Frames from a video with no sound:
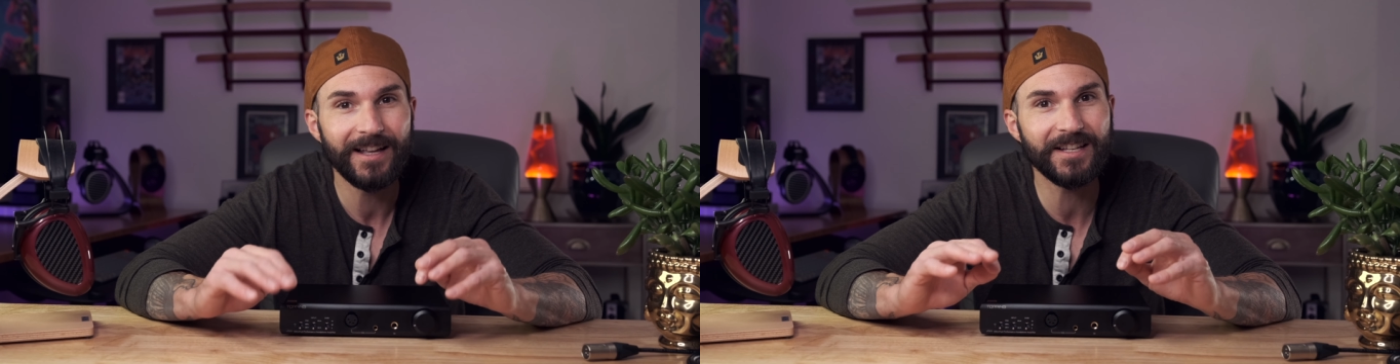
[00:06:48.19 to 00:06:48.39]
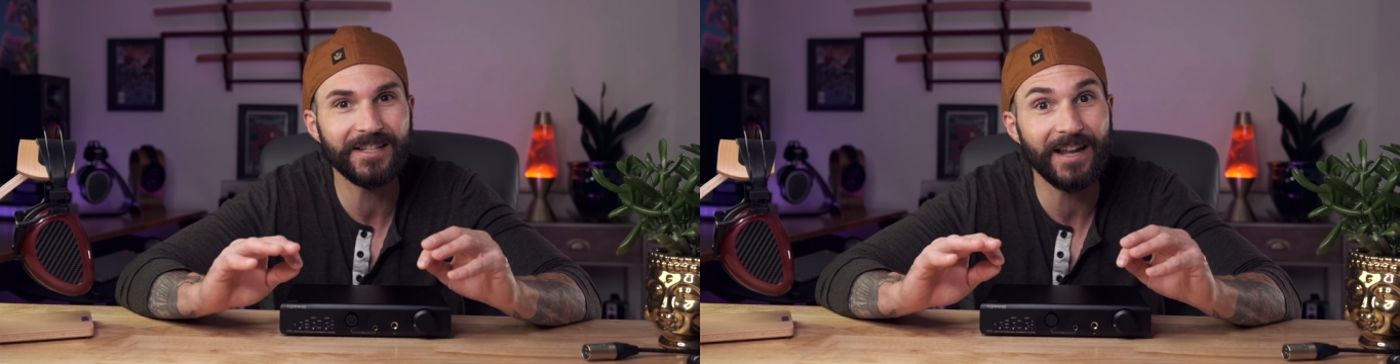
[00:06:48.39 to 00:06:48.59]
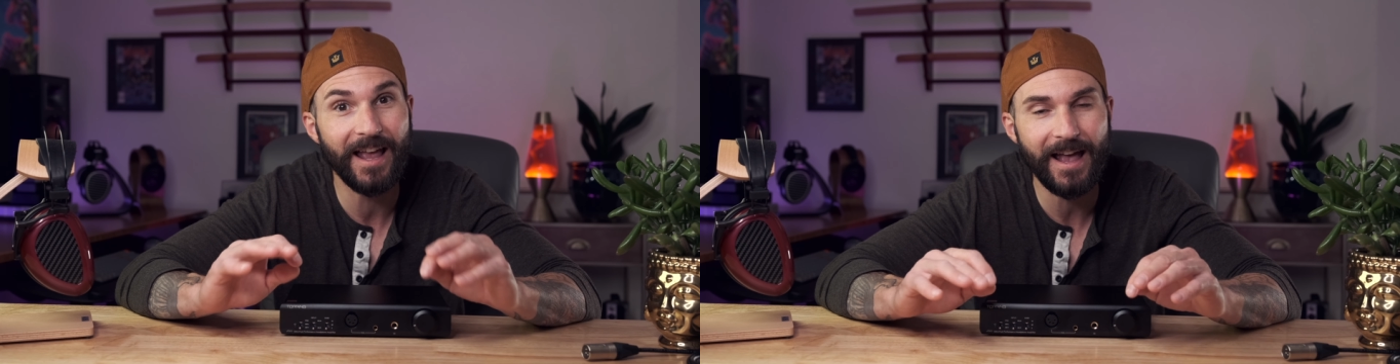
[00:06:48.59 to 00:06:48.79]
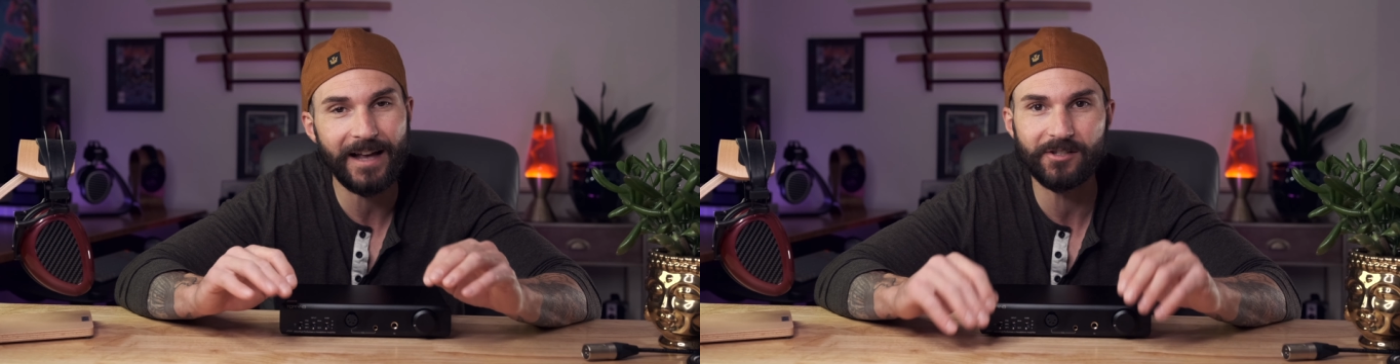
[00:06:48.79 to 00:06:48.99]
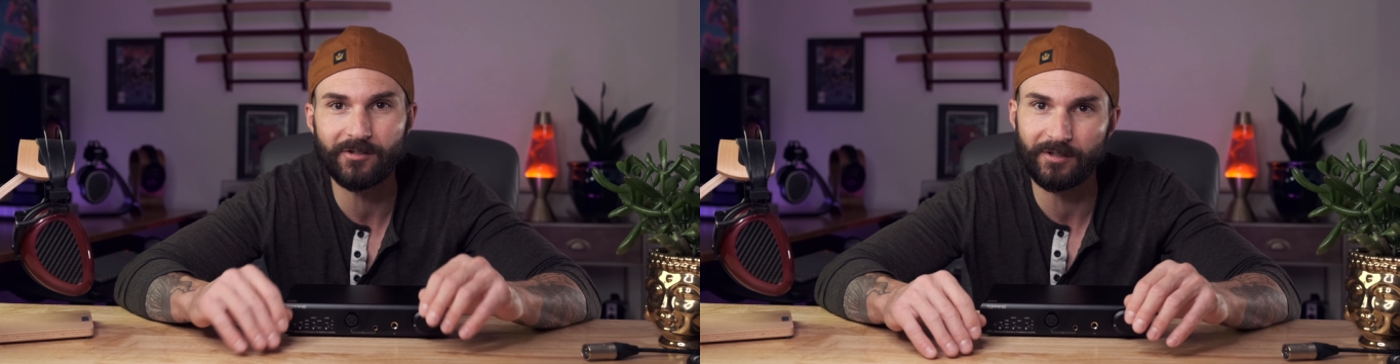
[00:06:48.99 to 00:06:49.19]
is an
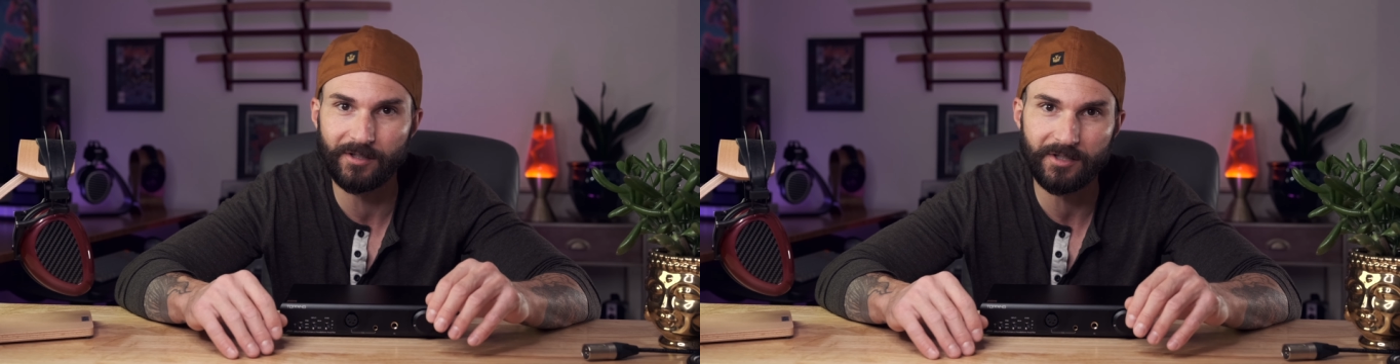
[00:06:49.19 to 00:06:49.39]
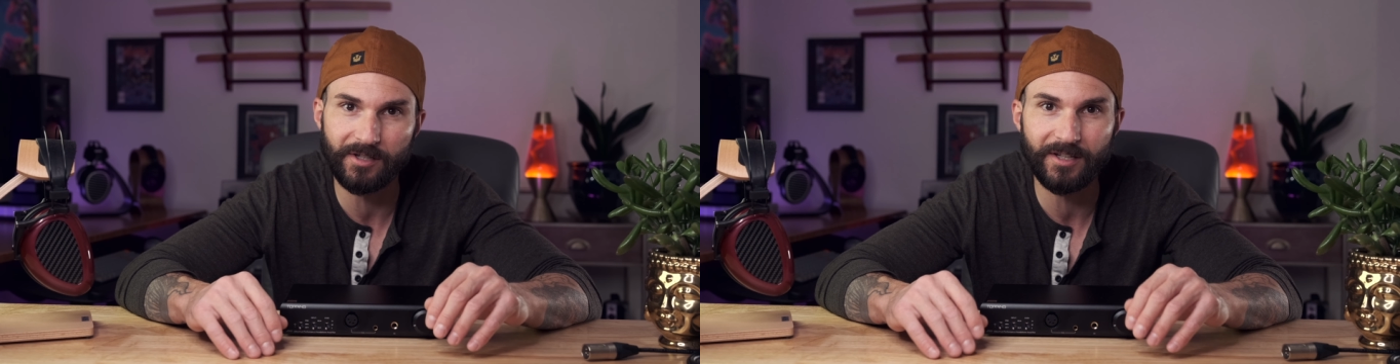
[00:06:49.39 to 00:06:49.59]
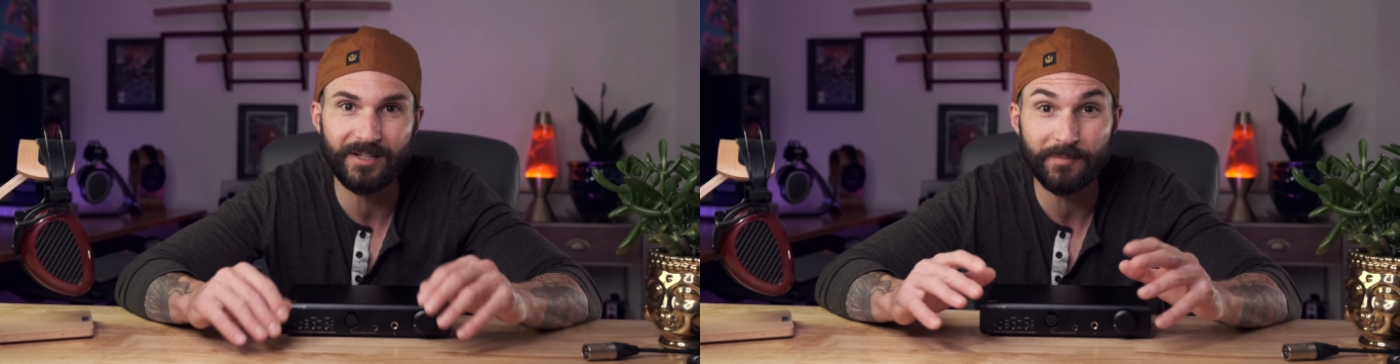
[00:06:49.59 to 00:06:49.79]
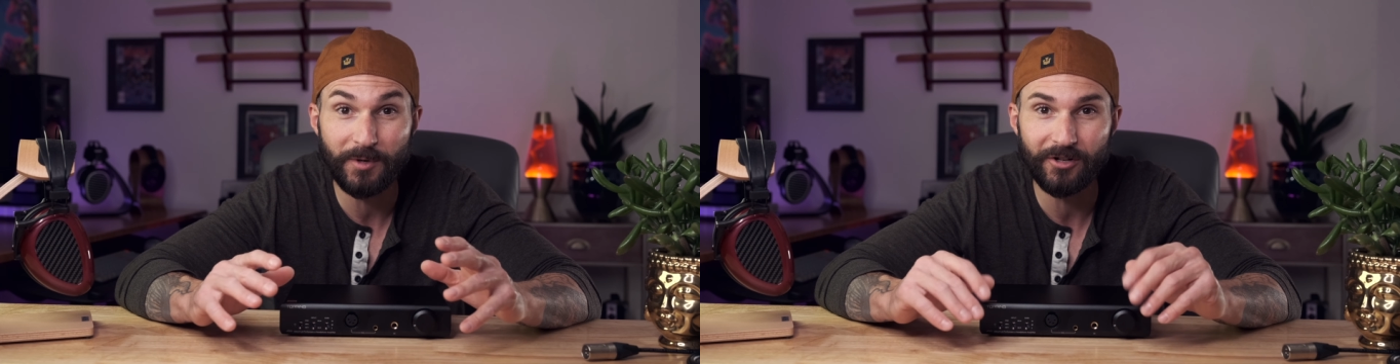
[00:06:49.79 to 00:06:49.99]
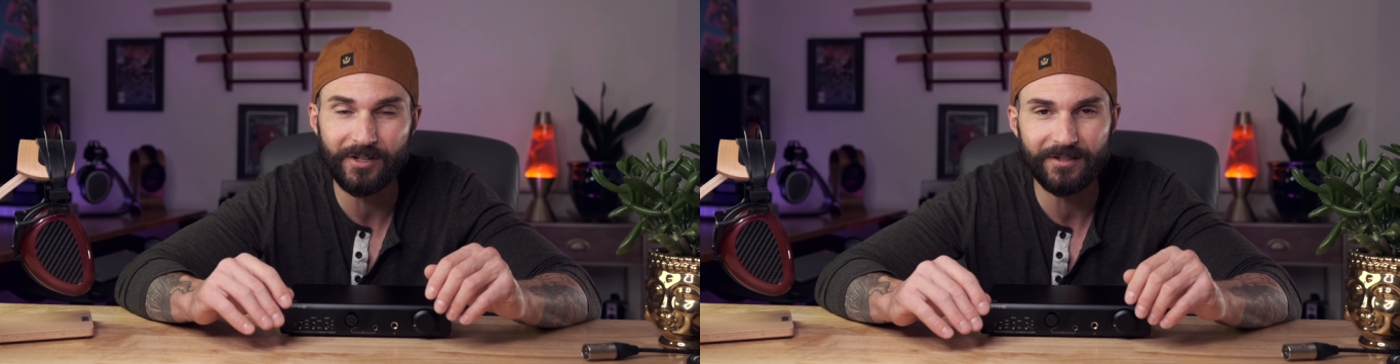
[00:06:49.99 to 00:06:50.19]
excellent listening
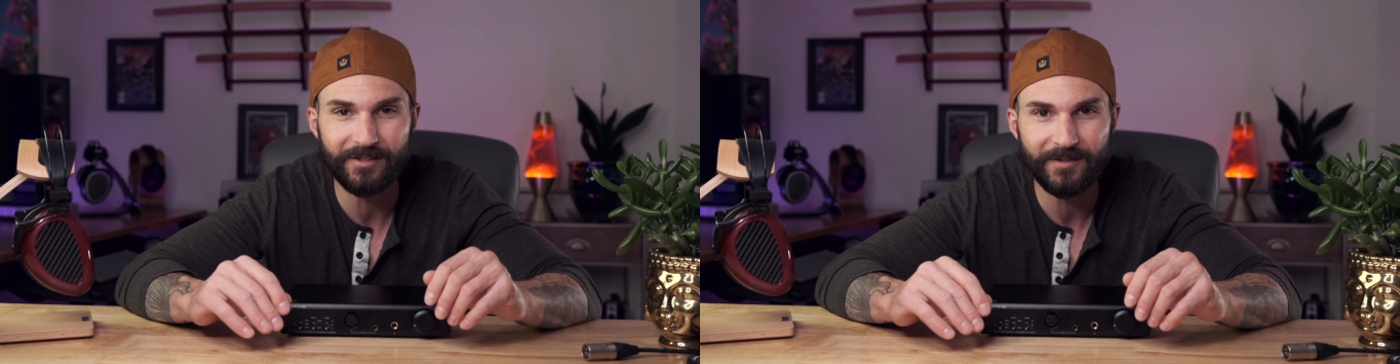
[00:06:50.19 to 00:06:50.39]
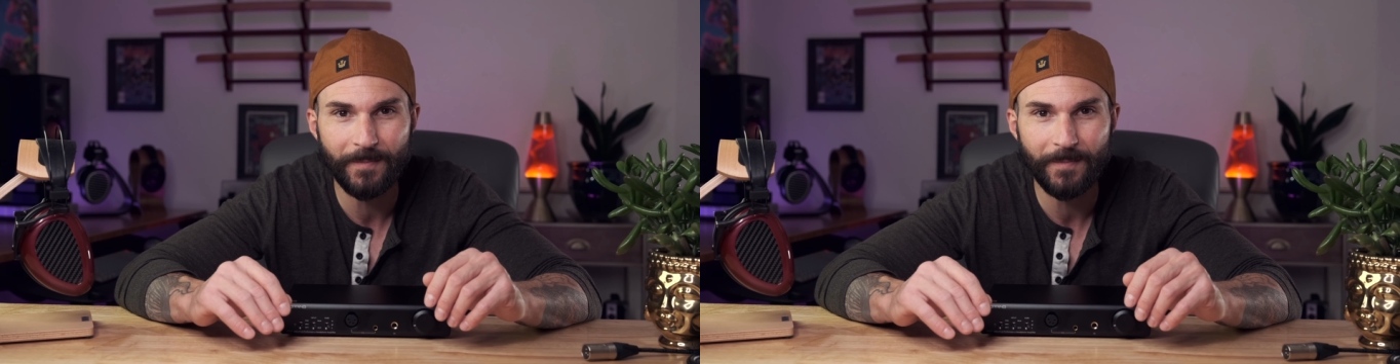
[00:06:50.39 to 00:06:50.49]
experience.